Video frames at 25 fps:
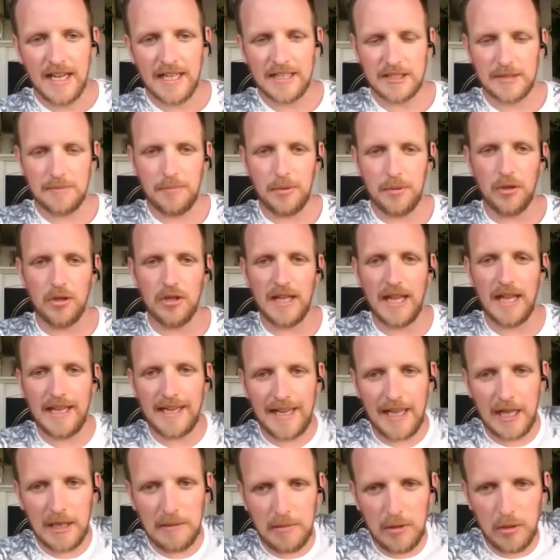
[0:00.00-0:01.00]
as you pull
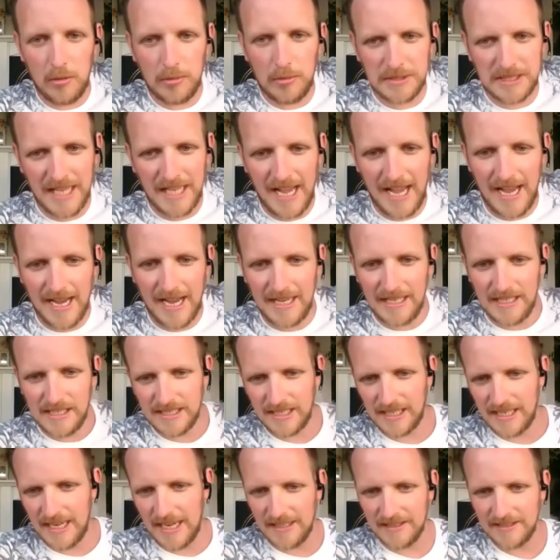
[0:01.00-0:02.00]
that elbow up as high
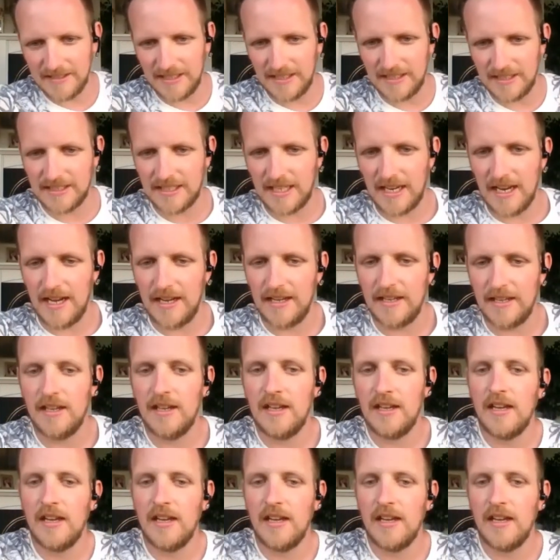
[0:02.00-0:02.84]
as you can to the sky.